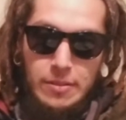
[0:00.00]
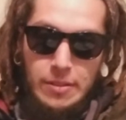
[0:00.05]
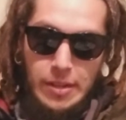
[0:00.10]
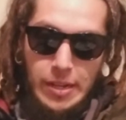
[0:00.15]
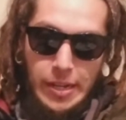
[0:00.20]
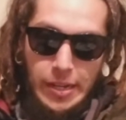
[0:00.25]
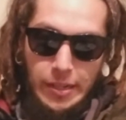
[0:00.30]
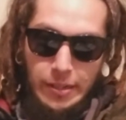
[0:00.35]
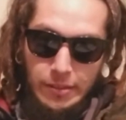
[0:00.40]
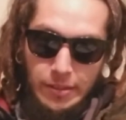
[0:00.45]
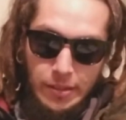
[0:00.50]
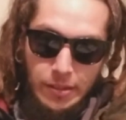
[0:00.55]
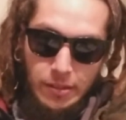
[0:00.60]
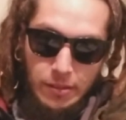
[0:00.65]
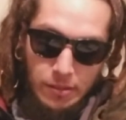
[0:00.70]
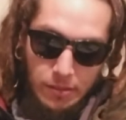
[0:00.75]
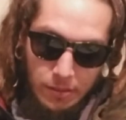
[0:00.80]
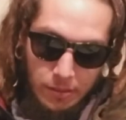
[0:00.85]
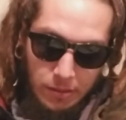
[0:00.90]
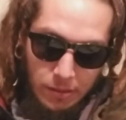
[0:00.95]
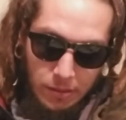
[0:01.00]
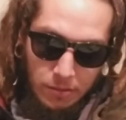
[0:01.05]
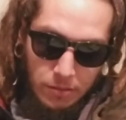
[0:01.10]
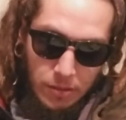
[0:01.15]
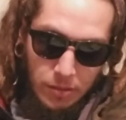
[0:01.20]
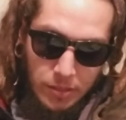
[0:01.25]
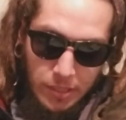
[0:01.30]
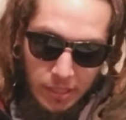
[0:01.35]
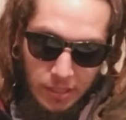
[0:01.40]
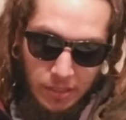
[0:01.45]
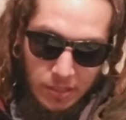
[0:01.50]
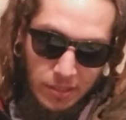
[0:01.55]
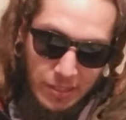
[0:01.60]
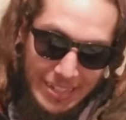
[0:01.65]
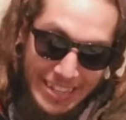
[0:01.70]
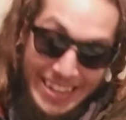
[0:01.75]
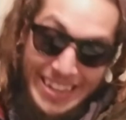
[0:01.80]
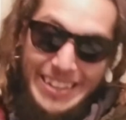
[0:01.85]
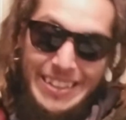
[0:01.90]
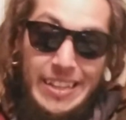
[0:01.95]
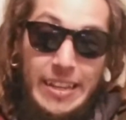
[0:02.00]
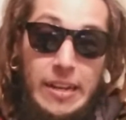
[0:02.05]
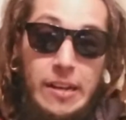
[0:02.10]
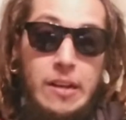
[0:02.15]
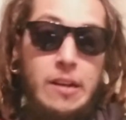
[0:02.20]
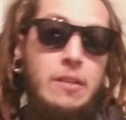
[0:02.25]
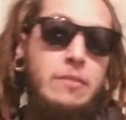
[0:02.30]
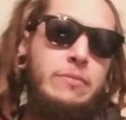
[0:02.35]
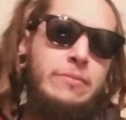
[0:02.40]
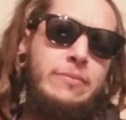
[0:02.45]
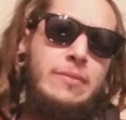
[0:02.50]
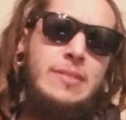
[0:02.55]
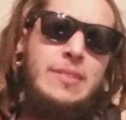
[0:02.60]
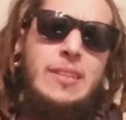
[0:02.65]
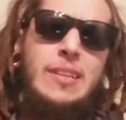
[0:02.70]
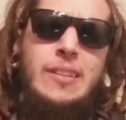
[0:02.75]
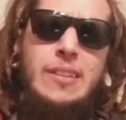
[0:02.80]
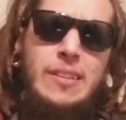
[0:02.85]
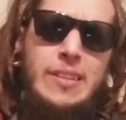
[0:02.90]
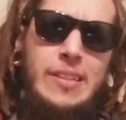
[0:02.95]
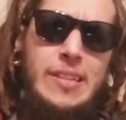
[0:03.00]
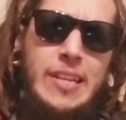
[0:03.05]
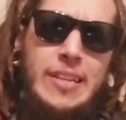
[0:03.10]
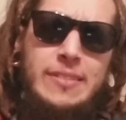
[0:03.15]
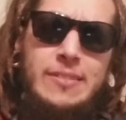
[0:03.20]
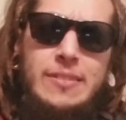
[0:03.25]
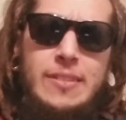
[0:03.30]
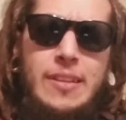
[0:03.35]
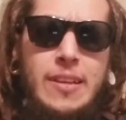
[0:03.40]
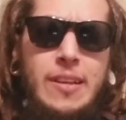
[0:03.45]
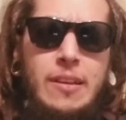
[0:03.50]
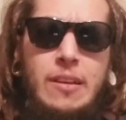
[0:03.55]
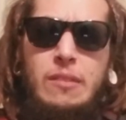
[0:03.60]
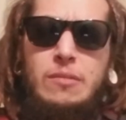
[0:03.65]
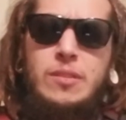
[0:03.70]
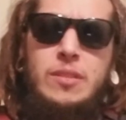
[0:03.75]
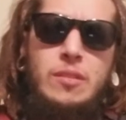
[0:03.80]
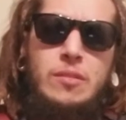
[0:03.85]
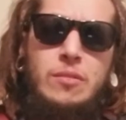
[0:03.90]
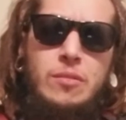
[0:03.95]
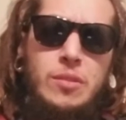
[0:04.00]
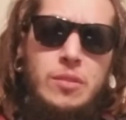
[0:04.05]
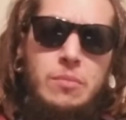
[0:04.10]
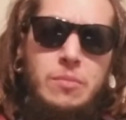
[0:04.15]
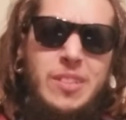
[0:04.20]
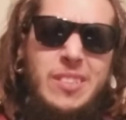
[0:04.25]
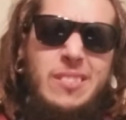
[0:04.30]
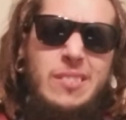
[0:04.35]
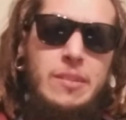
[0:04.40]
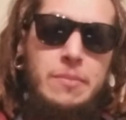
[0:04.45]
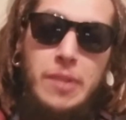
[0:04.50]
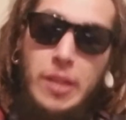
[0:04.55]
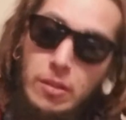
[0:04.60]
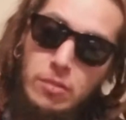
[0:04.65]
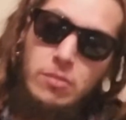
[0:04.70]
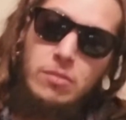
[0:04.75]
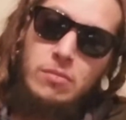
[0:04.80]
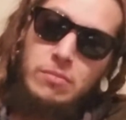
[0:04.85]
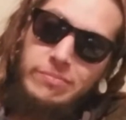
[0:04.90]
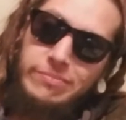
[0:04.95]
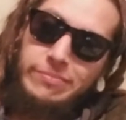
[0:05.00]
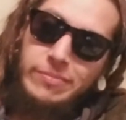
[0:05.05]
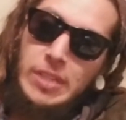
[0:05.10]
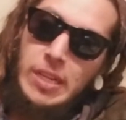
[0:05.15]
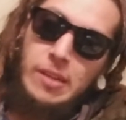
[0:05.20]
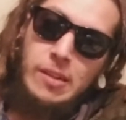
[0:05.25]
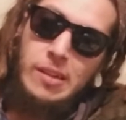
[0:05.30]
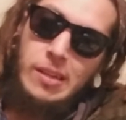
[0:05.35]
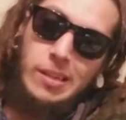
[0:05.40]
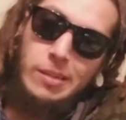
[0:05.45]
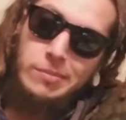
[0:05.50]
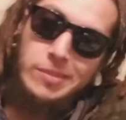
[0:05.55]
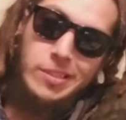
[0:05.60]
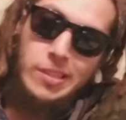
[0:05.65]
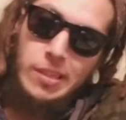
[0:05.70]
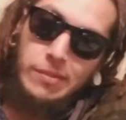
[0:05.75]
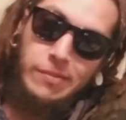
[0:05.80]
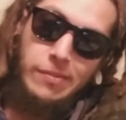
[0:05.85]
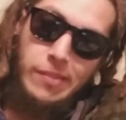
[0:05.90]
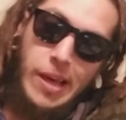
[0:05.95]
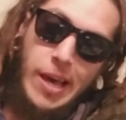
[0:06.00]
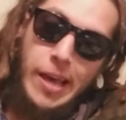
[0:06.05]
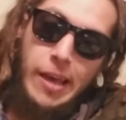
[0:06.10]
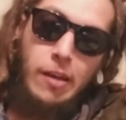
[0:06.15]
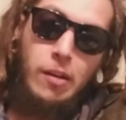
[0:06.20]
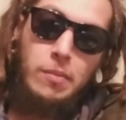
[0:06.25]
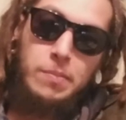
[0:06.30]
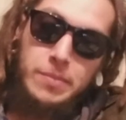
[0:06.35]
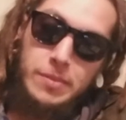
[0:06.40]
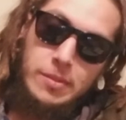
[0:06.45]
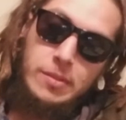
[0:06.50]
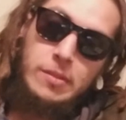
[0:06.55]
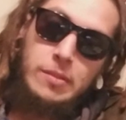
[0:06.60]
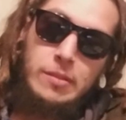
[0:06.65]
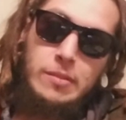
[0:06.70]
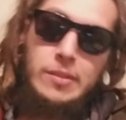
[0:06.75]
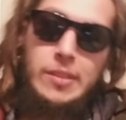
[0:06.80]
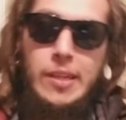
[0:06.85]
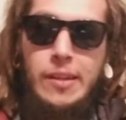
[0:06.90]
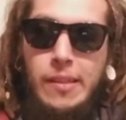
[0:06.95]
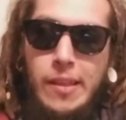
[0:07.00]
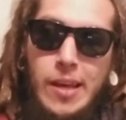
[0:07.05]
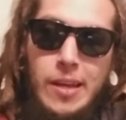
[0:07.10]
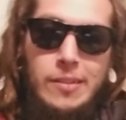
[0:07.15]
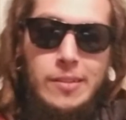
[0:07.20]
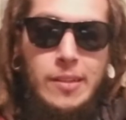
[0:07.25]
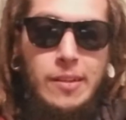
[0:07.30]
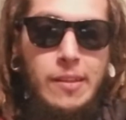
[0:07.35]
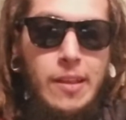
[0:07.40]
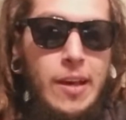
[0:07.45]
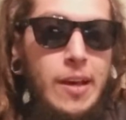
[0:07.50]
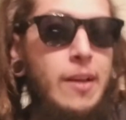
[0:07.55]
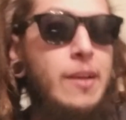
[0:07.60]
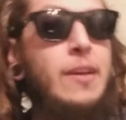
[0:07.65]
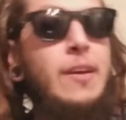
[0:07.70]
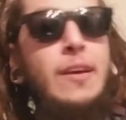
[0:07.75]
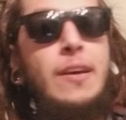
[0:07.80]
I did the crochet hook, and then I think that the next day I was still doing some research. I'm like, ooh, let me see if that helps. Did that.